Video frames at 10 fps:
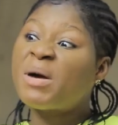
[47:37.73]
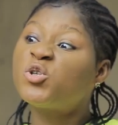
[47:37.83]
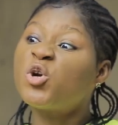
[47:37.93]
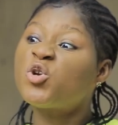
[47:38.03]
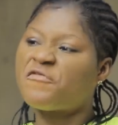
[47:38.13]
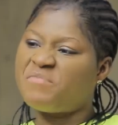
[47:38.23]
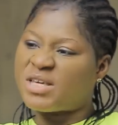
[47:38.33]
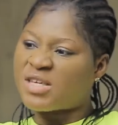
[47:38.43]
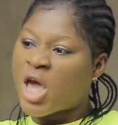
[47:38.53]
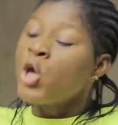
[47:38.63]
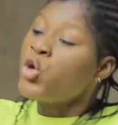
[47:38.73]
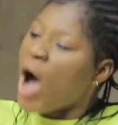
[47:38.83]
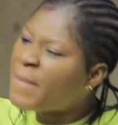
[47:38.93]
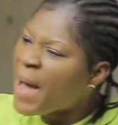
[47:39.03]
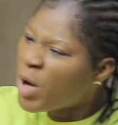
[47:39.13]
Mama, you don't know.
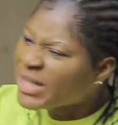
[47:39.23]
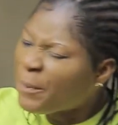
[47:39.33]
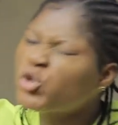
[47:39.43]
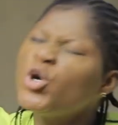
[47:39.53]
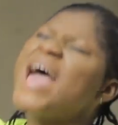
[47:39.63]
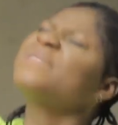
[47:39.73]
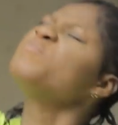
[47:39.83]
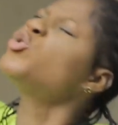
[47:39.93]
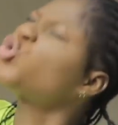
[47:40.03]
You are my mother, but you hate